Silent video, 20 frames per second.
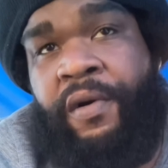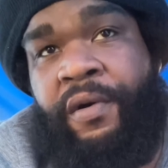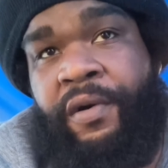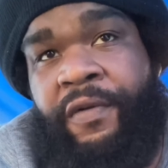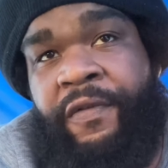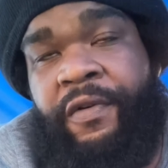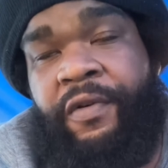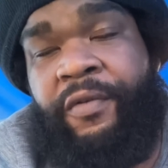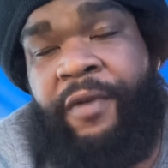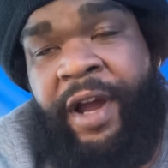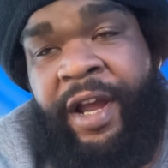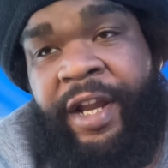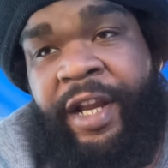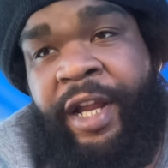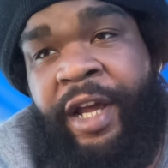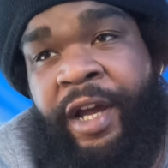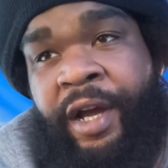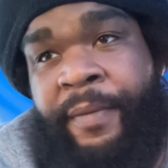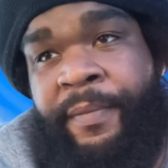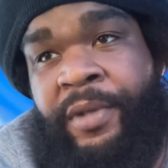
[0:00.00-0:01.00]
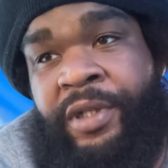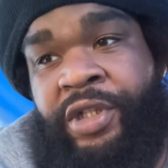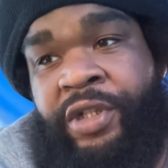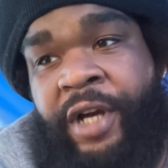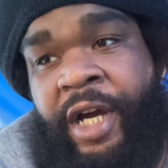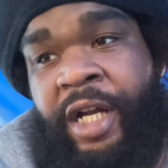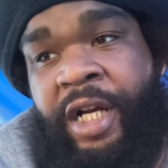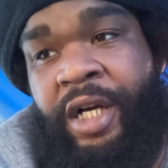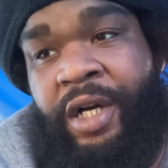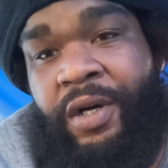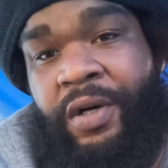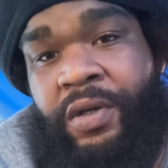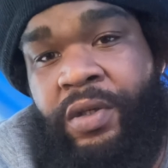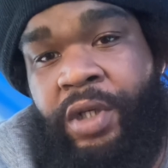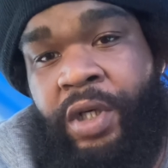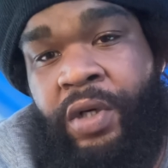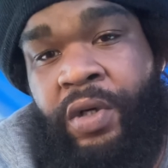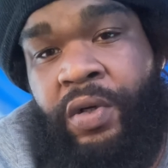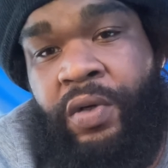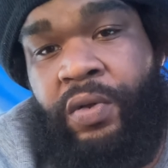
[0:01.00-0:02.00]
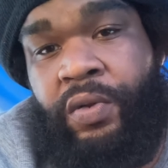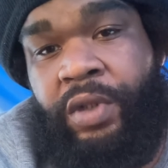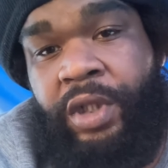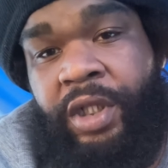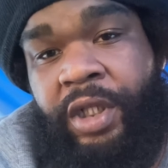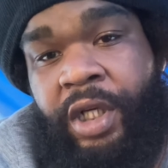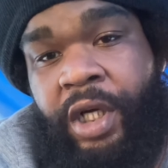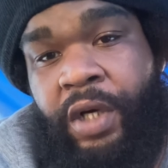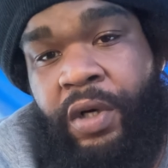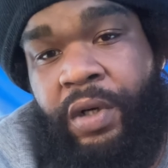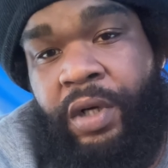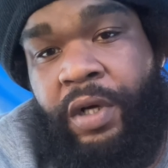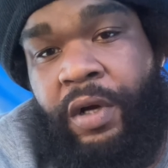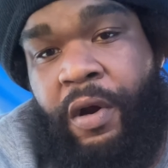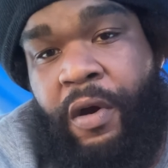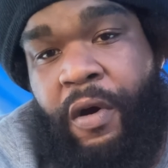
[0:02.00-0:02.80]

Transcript: For right now, I'm gonna try to hold on a little longer